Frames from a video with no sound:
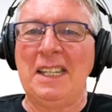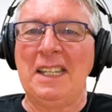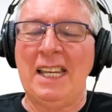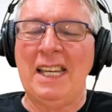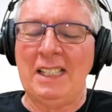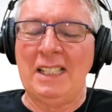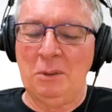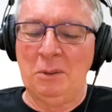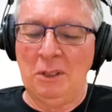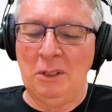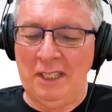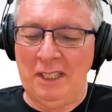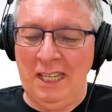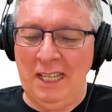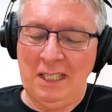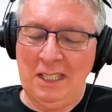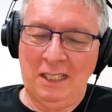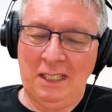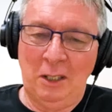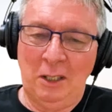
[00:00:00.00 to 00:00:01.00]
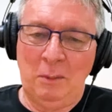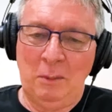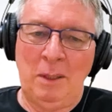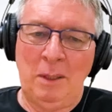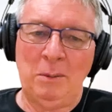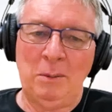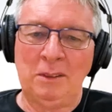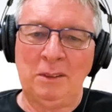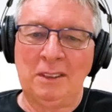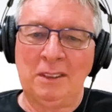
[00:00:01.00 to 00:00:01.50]
Yes, well, I think a lot of
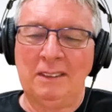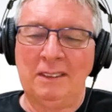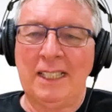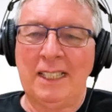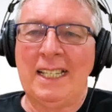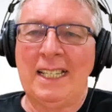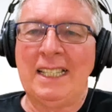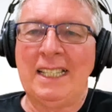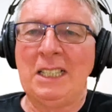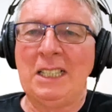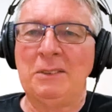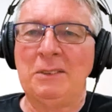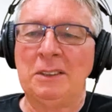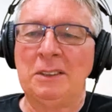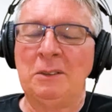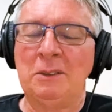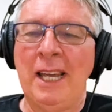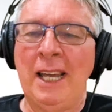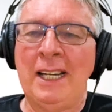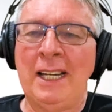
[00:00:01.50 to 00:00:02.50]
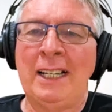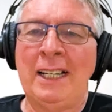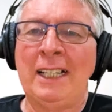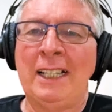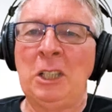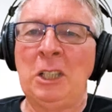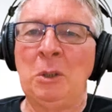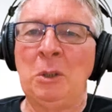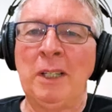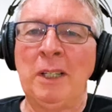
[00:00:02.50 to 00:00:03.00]
people can take things for granted a
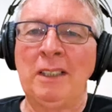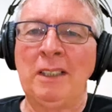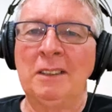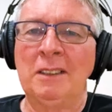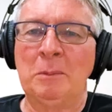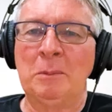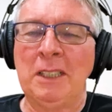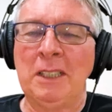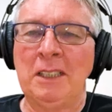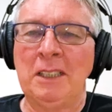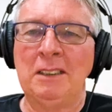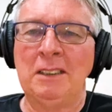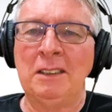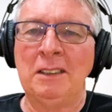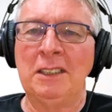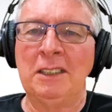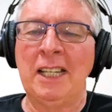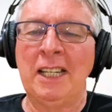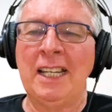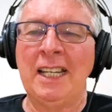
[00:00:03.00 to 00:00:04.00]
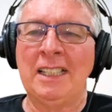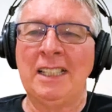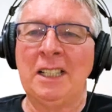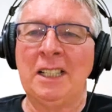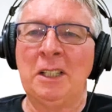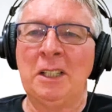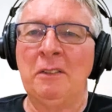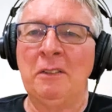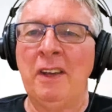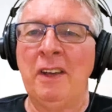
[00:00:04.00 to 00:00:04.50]
little bit. I mean, the tank's
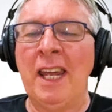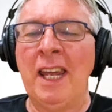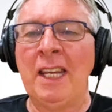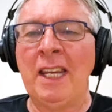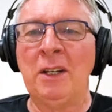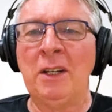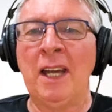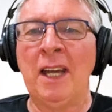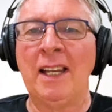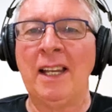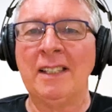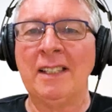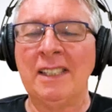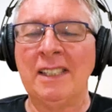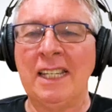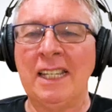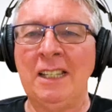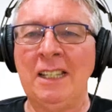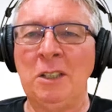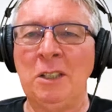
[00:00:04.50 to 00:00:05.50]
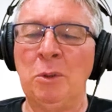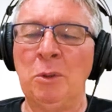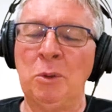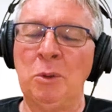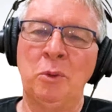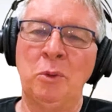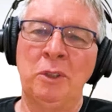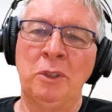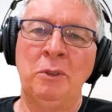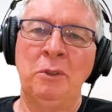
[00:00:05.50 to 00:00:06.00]
under the van, you can't see it, you
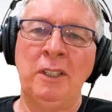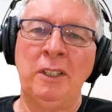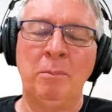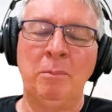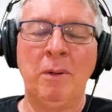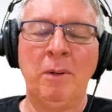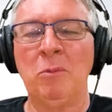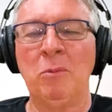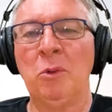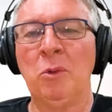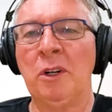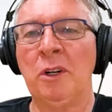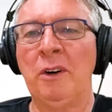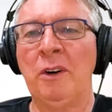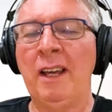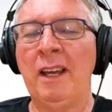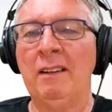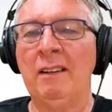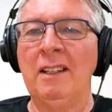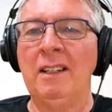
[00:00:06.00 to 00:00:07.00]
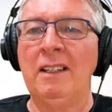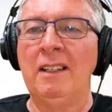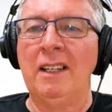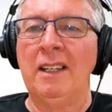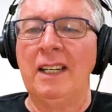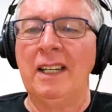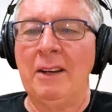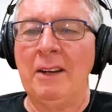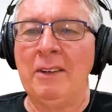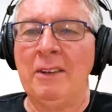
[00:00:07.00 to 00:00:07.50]
put water in, you pump water out,
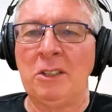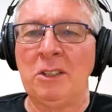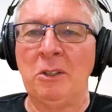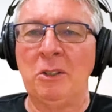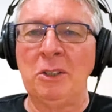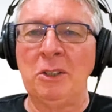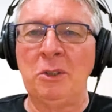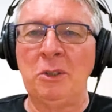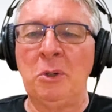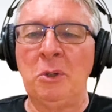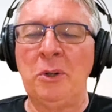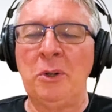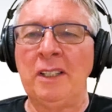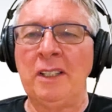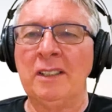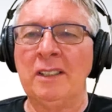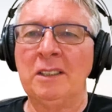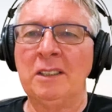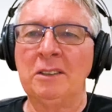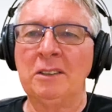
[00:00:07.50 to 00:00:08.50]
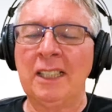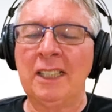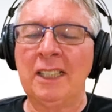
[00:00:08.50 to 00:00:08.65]
everything's hunky-dory until